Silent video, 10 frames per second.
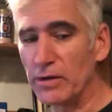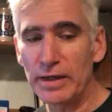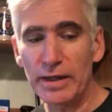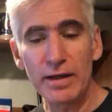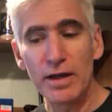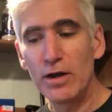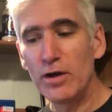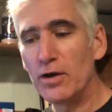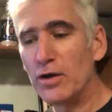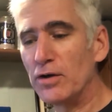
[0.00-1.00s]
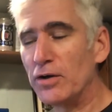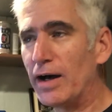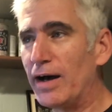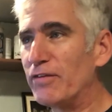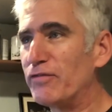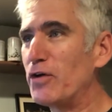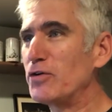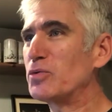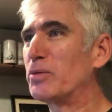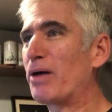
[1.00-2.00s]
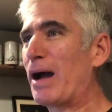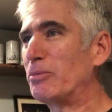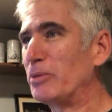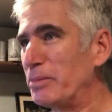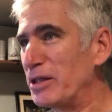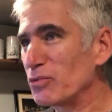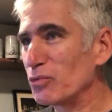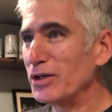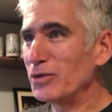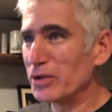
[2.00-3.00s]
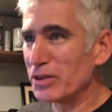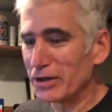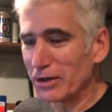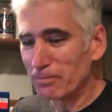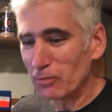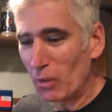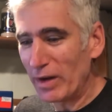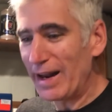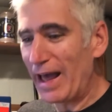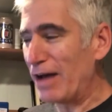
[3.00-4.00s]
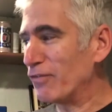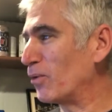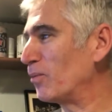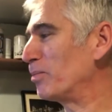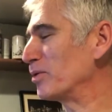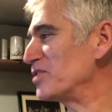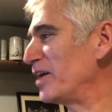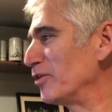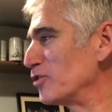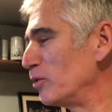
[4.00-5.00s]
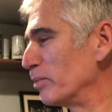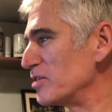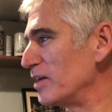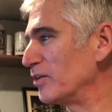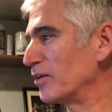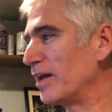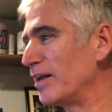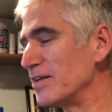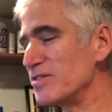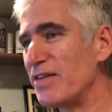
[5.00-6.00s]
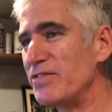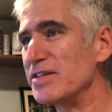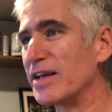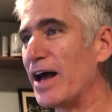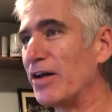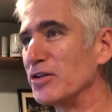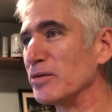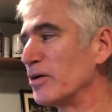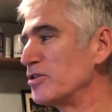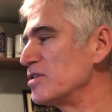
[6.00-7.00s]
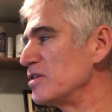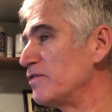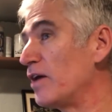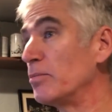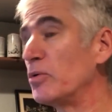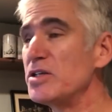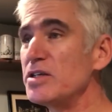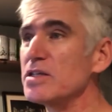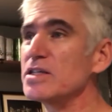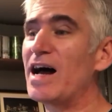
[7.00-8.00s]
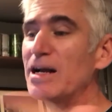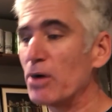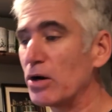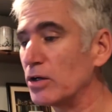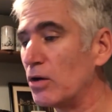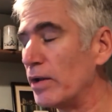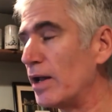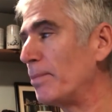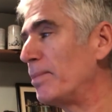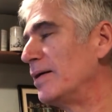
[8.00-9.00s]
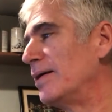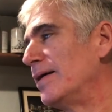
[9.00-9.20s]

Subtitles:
period, folks would probably be thrilled with their 1.5% or 2% they're getting in a savings account in their emergency fund. But when you see the stock market going up,